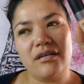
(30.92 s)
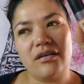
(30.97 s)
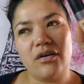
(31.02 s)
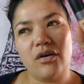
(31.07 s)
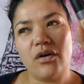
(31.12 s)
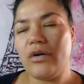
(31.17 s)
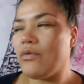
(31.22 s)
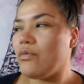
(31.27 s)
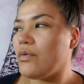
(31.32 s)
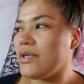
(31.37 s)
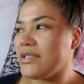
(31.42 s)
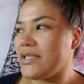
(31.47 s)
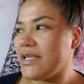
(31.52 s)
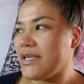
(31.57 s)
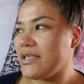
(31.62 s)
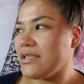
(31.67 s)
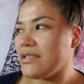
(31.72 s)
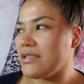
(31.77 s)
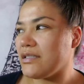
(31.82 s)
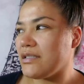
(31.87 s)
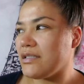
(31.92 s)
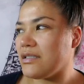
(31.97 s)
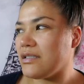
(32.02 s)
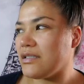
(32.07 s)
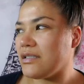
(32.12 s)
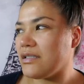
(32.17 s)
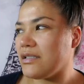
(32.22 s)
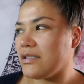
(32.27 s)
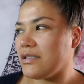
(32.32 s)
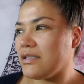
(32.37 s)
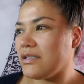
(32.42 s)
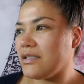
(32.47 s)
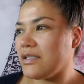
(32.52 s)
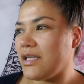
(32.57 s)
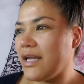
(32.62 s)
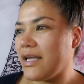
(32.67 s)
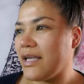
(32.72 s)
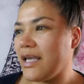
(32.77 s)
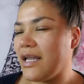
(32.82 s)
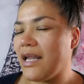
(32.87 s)
or was it,
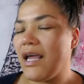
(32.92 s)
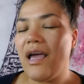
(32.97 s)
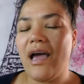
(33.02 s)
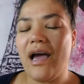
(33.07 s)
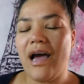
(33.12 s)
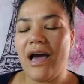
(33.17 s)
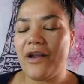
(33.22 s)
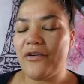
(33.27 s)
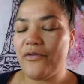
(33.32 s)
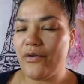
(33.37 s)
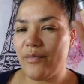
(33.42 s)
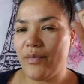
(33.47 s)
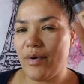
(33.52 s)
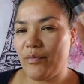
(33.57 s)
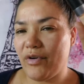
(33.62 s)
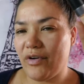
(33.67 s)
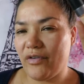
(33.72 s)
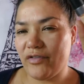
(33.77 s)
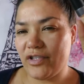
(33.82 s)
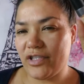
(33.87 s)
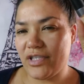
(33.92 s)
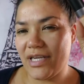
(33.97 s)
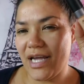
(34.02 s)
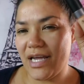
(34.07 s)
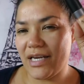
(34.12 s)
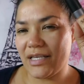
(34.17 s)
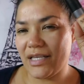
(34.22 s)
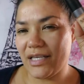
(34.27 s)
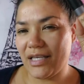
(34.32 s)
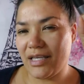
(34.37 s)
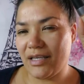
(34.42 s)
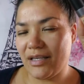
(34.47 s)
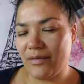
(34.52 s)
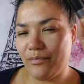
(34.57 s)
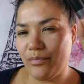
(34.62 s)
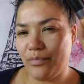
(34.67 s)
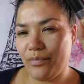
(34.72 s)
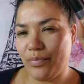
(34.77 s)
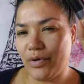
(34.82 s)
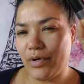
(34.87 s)
I don't remember if she had
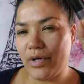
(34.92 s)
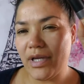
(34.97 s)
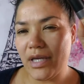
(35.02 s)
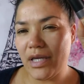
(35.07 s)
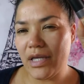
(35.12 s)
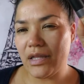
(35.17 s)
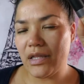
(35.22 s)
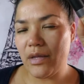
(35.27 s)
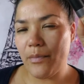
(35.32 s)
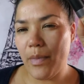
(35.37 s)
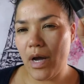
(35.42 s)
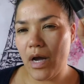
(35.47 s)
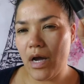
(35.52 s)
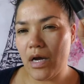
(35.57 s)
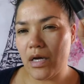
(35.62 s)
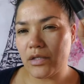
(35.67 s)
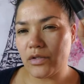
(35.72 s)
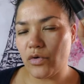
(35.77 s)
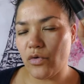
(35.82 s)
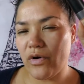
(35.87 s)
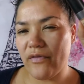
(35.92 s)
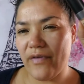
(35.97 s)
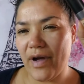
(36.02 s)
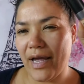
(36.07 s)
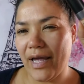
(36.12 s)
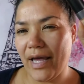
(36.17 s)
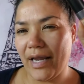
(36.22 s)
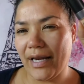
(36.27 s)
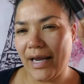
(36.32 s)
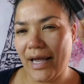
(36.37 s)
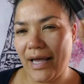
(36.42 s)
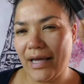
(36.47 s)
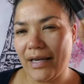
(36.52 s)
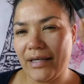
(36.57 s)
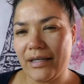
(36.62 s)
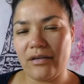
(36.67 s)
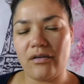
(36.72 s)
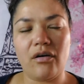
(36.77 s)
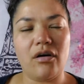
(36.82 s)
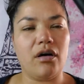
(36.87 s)
put it in the box or if I had
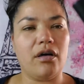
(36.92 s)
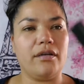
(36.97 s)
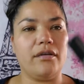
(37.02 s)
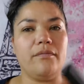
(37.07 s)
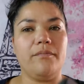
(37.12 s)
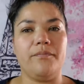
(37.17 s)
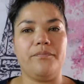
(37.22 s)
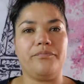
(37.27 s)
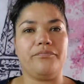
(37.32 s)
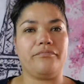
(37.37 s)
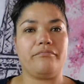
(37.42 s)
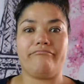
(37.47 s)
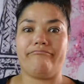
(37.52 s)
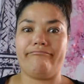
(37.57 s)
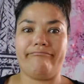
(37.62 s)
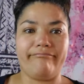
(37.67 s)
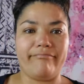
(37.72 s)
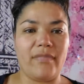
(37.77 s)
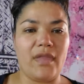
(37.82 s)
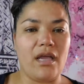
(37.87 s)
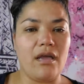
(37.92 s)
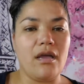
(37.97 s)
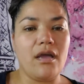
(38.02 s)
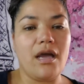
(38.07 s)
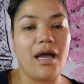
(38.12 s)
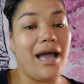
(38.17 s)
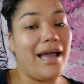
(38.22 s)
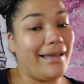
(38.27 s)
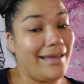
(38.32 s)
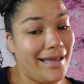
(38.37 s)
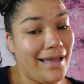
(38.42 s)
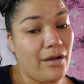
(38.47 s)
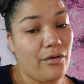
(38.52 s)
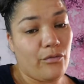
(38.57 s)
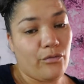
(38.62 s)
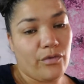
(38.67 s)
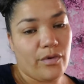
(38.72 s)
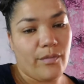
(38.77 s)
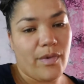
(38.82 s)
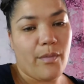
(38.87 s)
added on. I can't
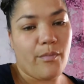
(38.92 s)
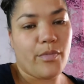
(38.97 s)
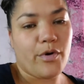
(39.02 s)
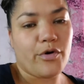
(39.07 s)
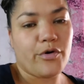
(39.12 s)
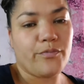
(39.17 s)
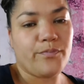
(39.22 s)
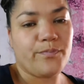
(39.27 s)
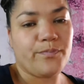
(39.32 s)
remember.